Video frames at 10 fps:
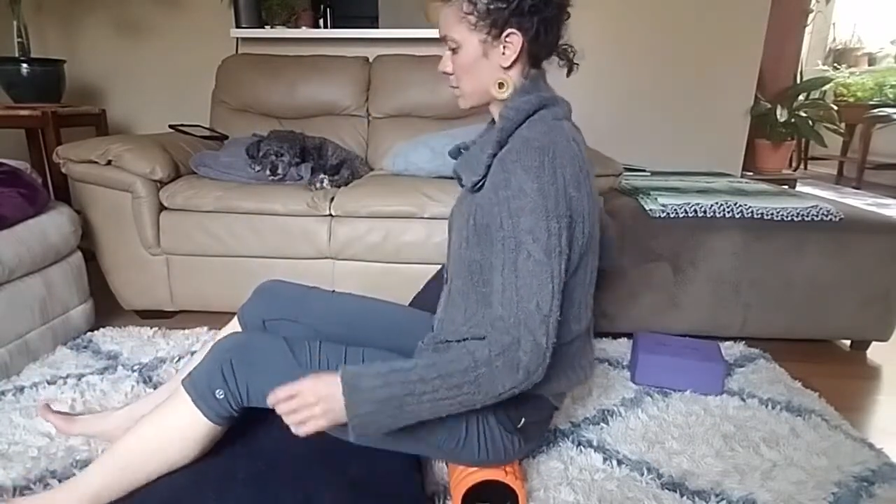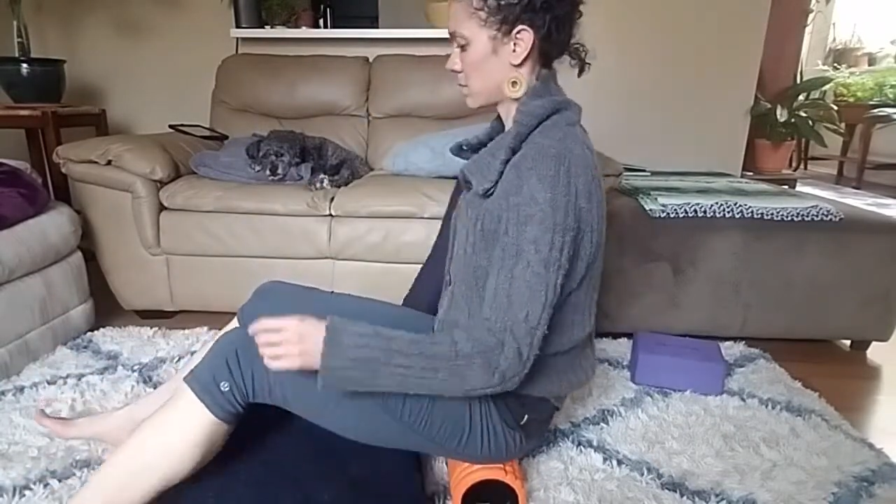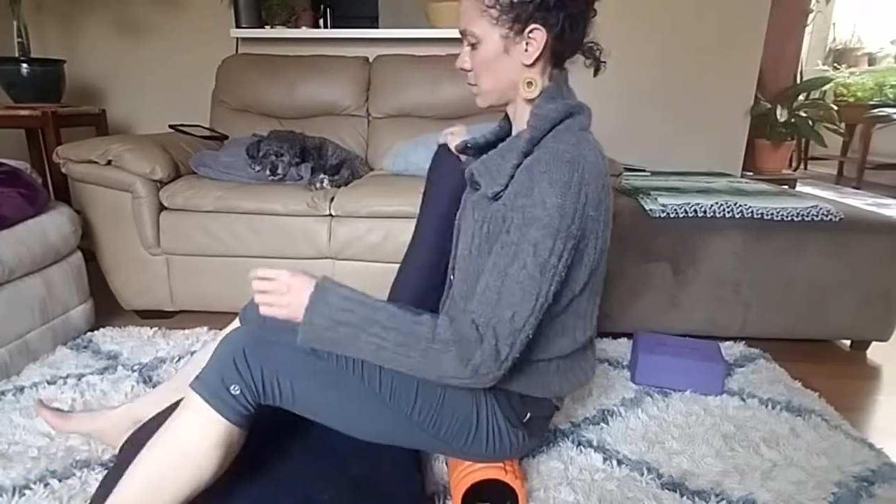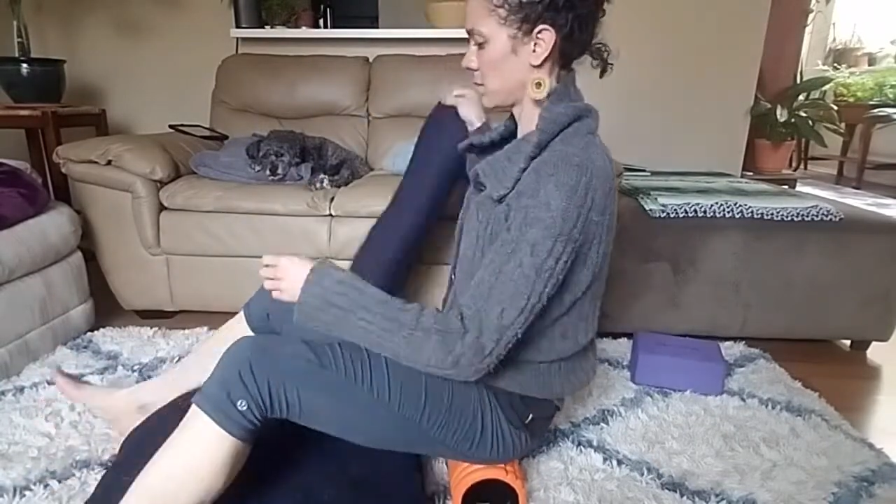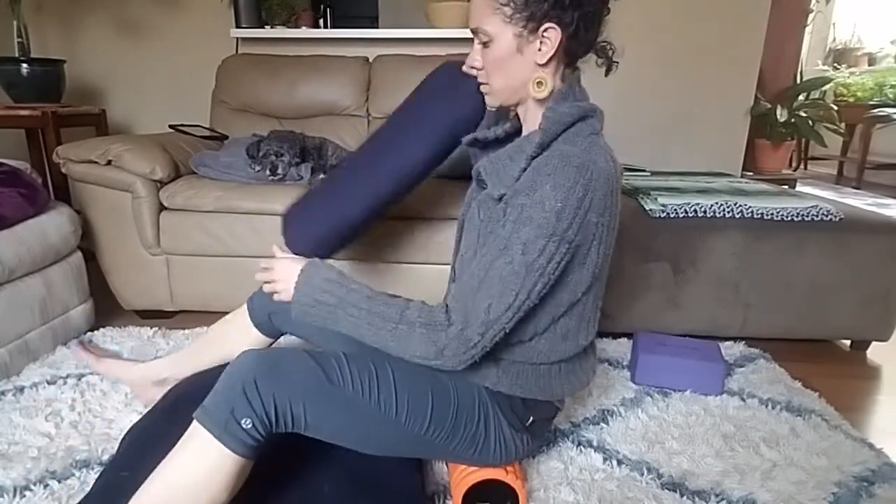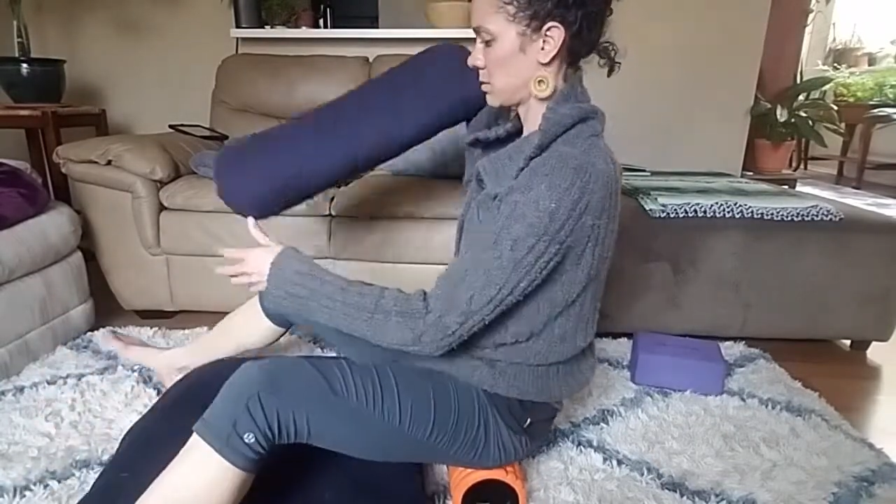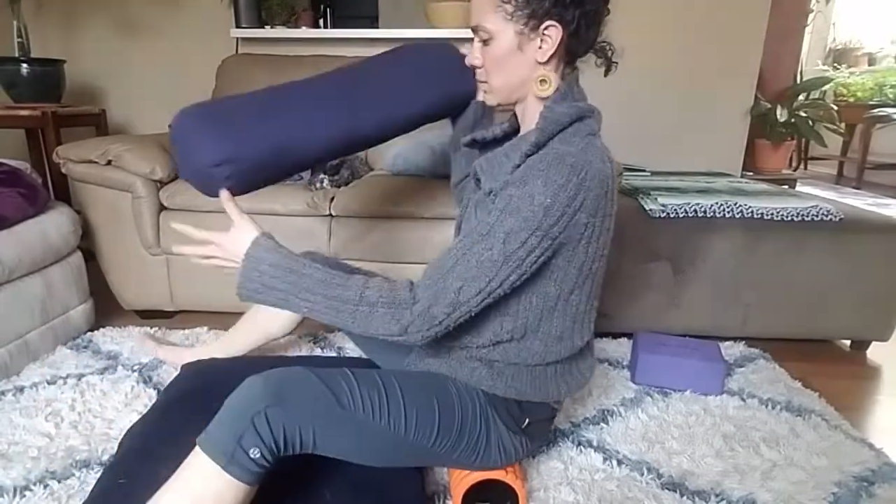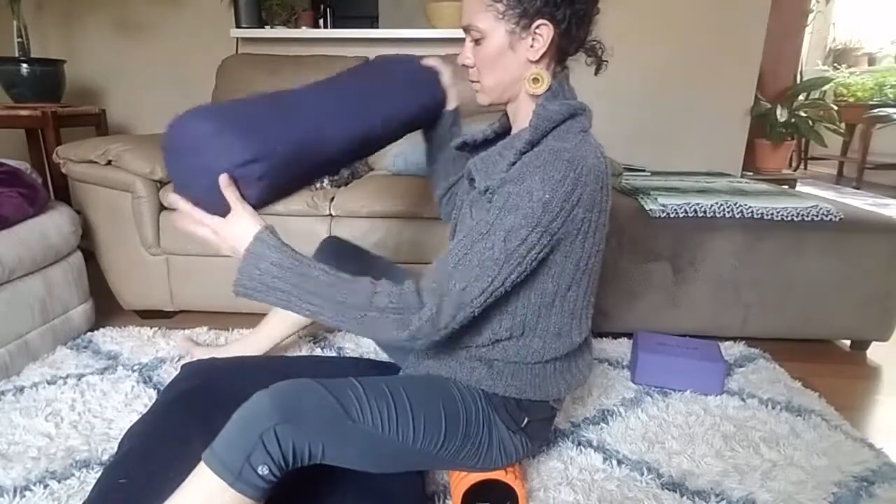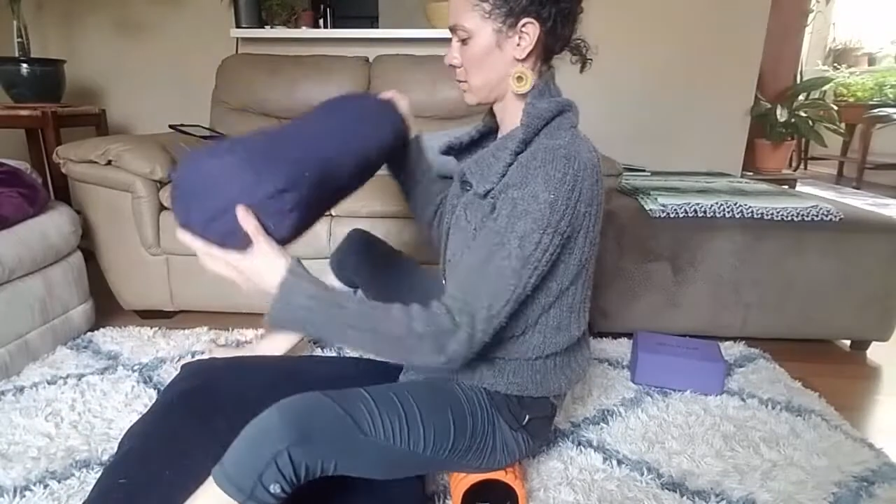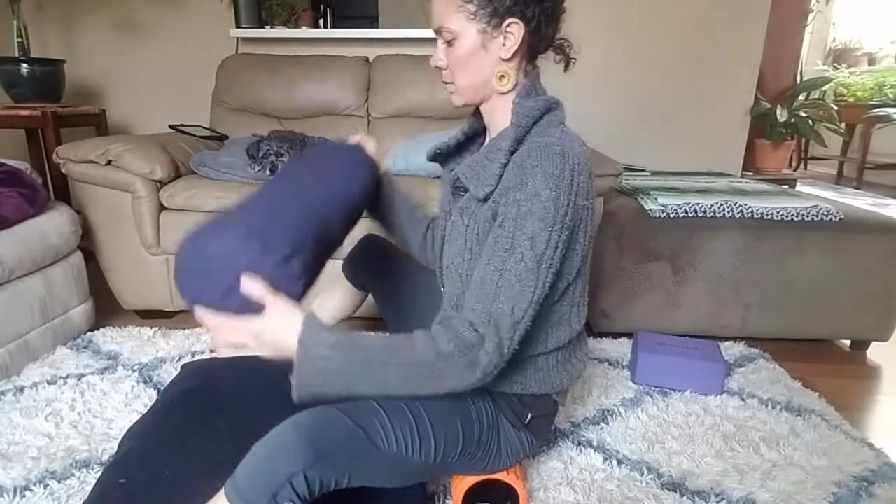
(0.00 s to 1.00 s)

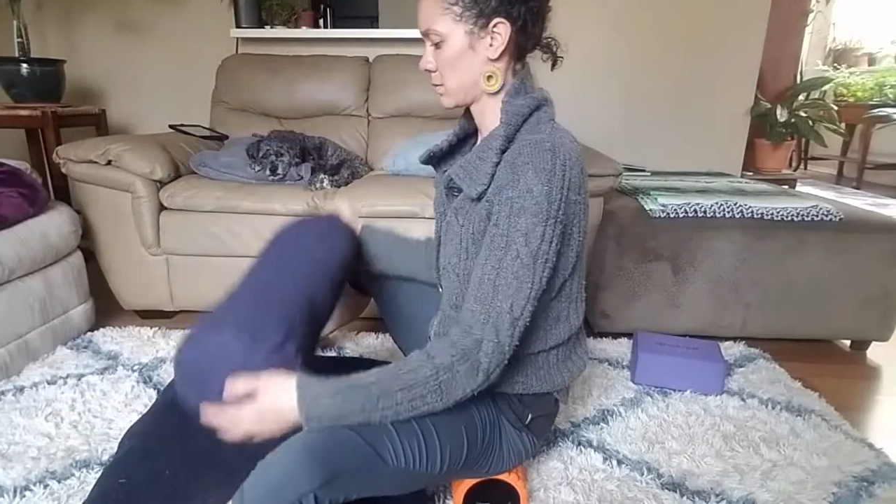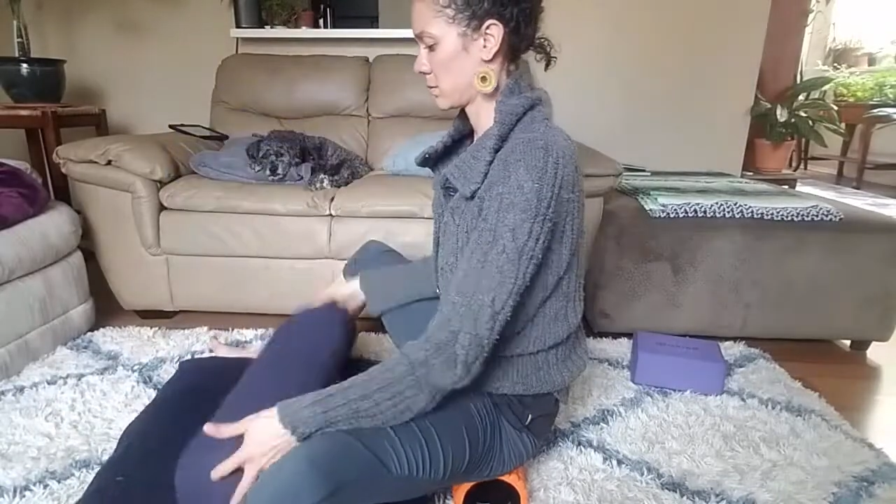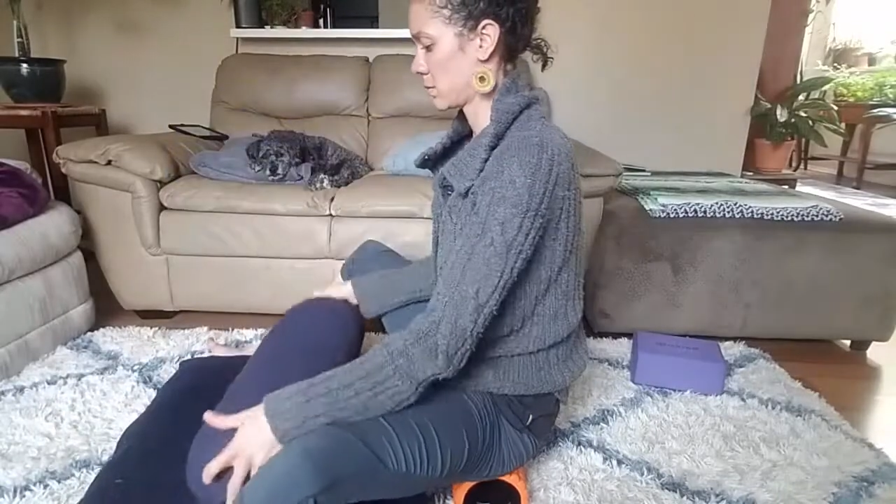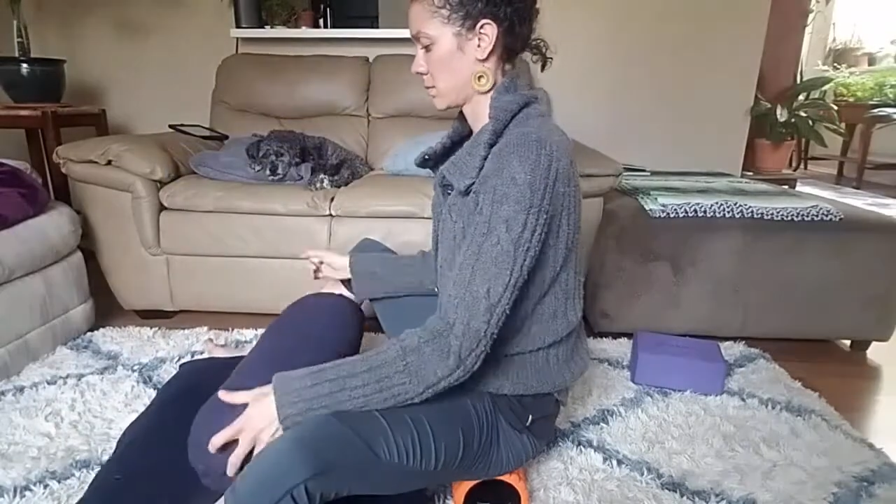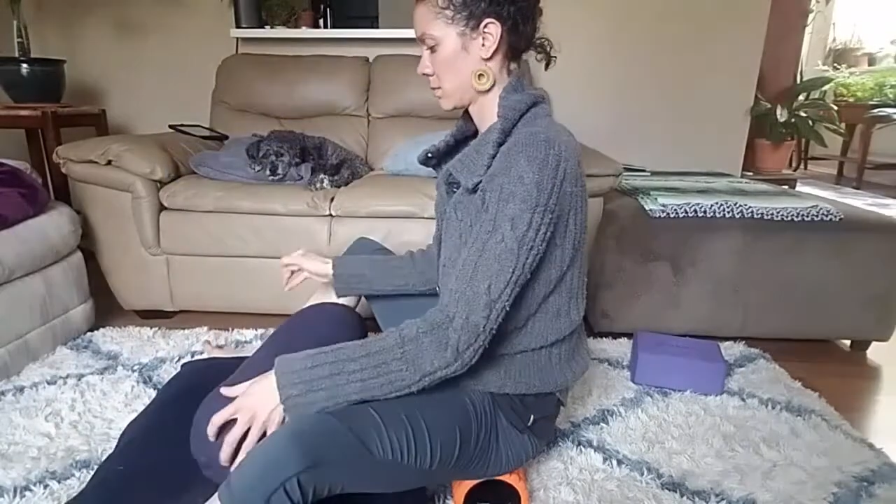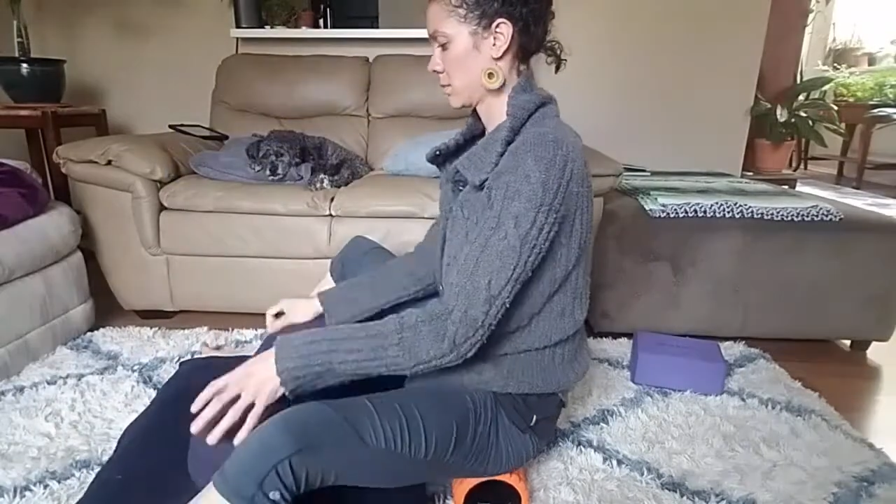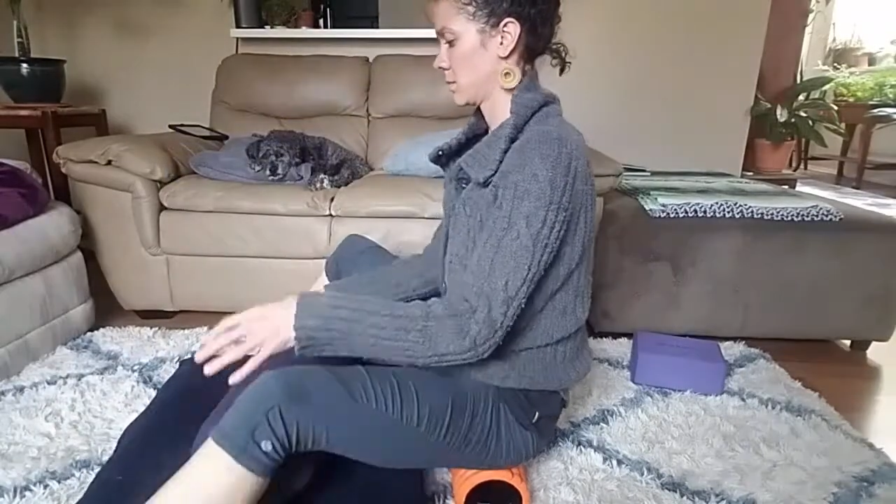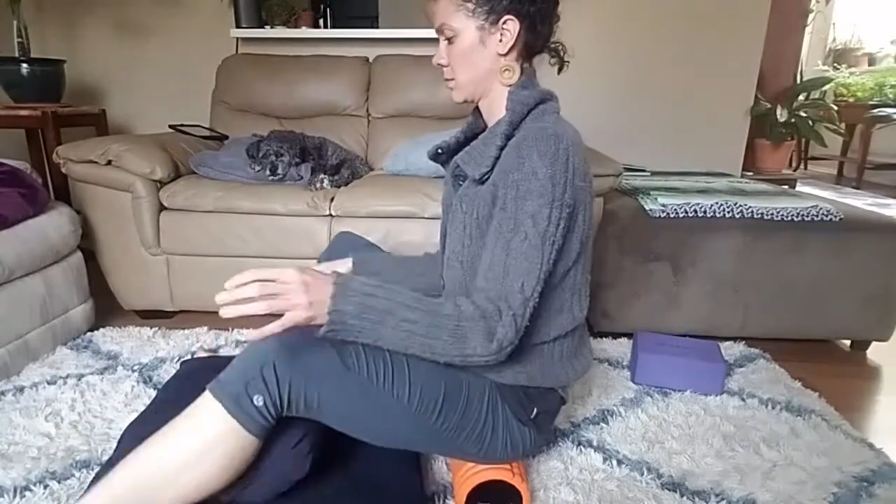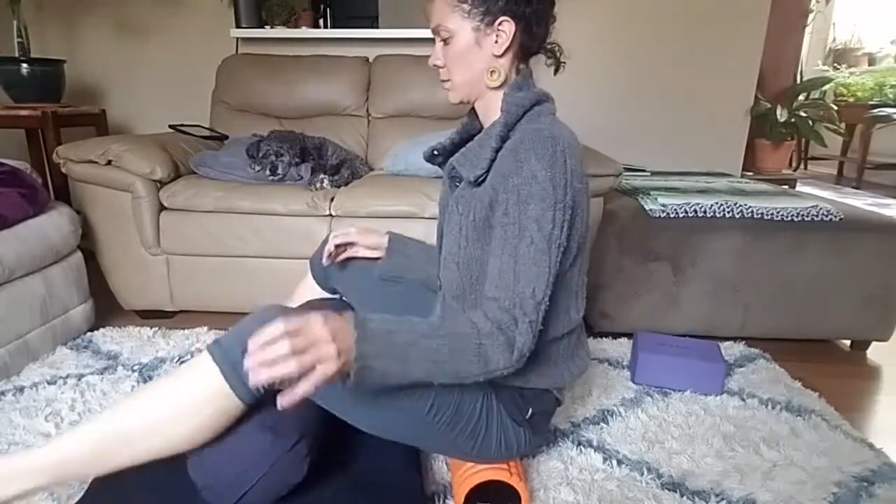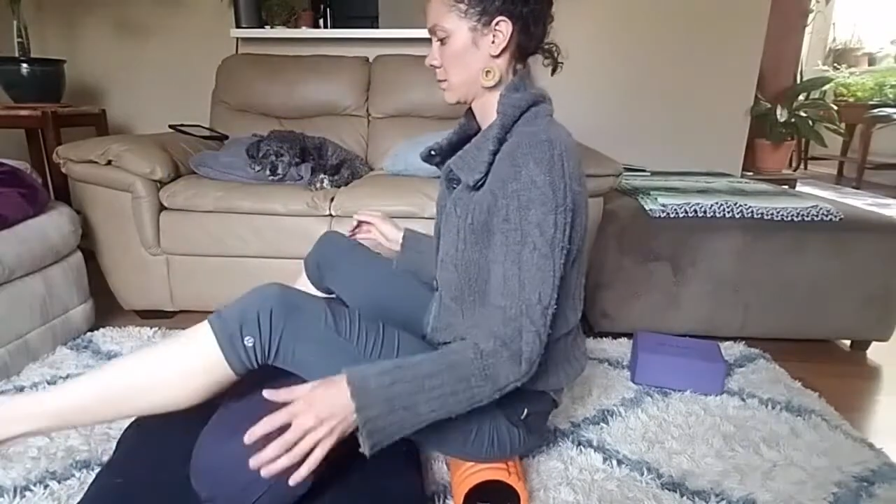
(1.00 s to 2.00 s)
relax. See,